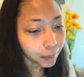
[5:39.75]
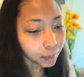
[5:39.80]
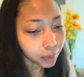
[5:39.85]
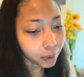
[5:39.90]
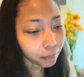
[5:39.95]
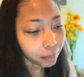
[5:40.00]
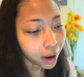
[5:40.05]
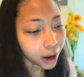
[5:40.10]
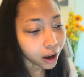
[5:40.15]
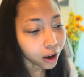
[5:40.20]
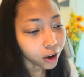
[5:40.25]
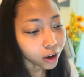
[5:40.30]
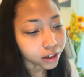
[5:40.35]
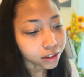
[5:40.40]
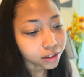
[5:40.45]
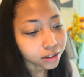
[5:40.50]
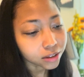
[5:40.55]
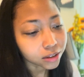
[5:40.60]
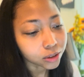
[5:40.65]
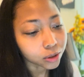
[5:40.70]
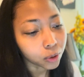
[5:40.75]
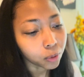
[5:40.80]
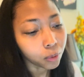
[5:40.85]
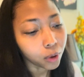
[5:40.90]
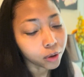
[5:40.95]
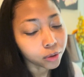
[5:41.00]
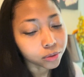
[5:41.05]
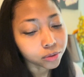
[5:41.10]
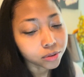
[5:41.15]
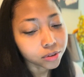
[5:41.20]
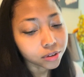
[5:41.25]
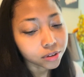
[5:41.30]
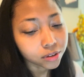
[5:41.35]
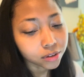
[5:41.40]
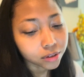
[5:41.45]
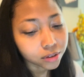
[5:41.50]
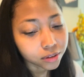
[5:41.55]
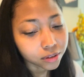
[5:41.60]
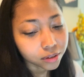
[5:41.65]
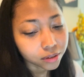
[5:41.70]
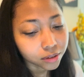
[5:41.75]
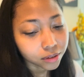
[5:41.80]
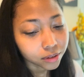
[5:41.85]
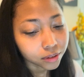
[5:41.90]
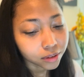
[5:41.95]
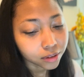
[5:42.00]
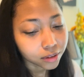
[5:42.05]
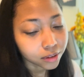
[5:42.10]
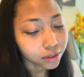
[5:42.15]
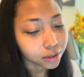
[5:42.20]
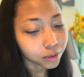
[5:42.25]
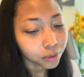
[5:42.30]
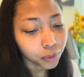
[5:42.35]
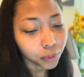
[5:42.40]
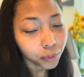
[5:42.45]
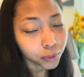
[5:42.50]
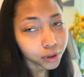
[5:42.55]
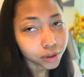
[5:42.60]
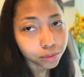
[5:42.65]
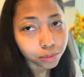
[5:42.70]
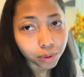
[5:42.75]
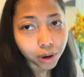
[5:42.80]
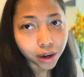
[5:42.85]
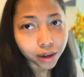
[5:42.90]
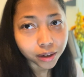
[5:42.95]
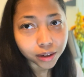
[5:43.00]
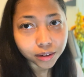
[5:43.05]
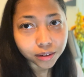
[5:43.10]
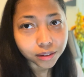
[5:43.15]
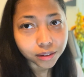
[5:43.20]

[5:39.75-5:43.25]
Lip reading: but my heart still wants what's right.